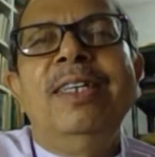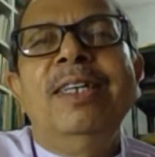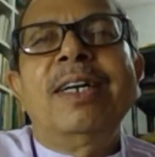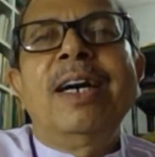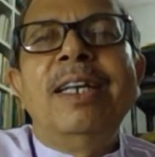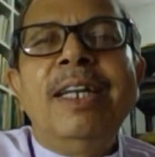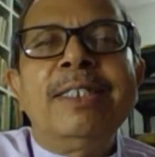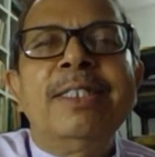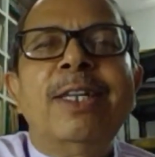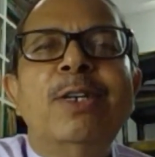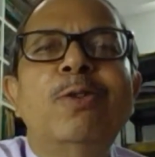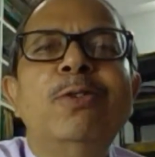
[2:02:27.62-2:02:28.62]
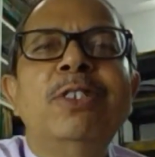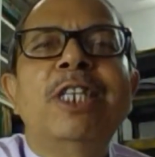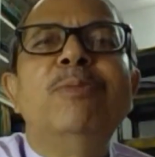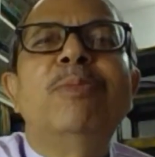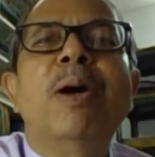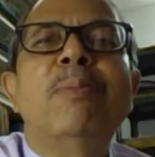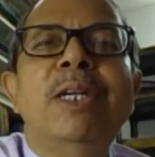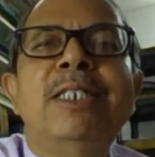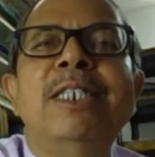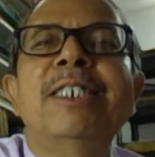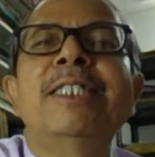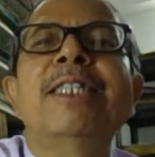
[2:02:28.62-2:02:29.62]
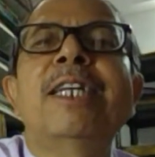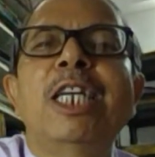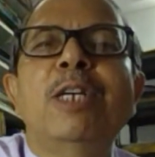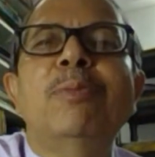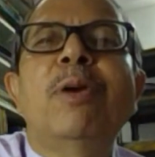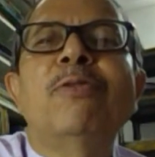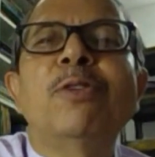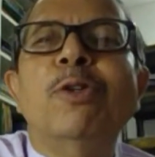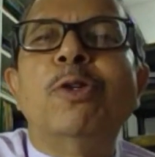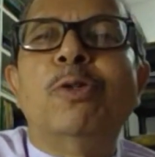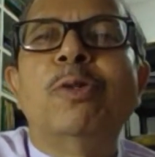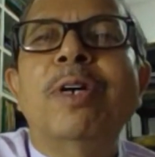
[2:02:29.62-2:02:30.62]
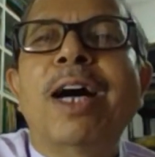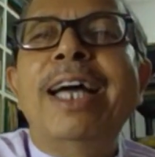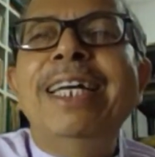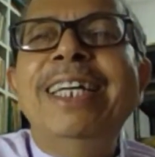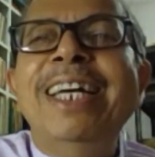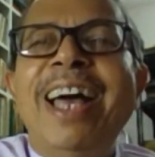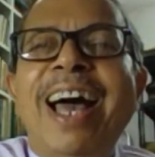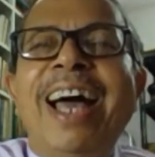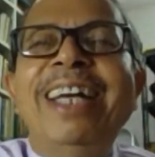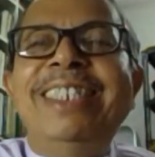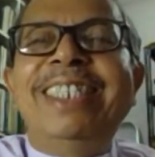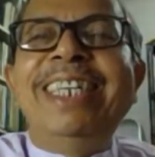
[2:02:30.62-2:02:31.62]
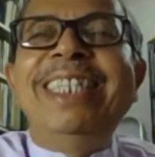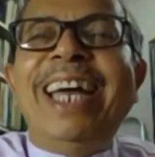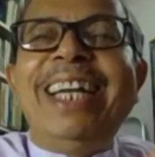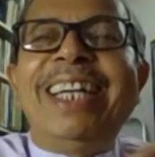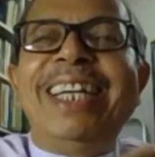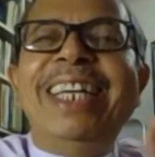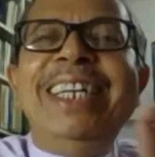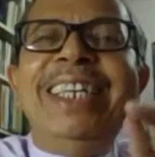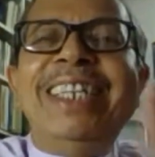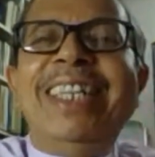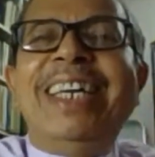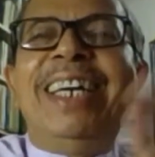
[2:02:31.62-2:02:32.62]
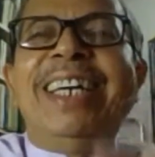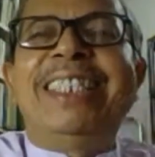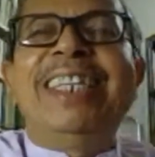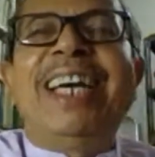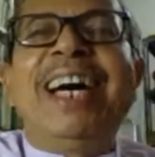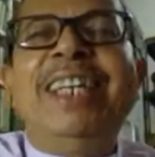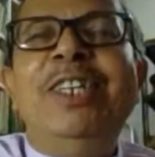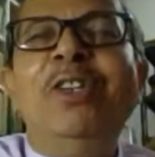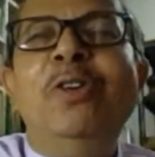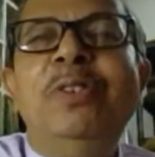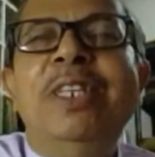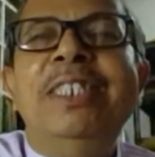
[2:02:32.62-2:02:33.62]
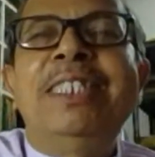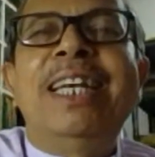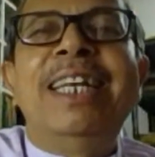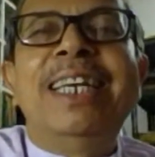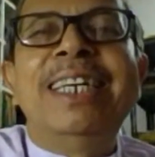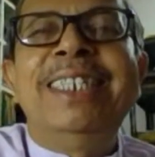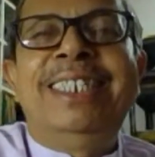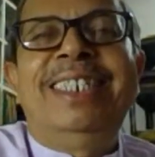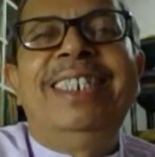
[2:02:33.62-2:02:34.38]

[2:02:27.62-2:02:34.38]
collect the notes and publish it in the name of Guru. I see that link there, the unnoticed link,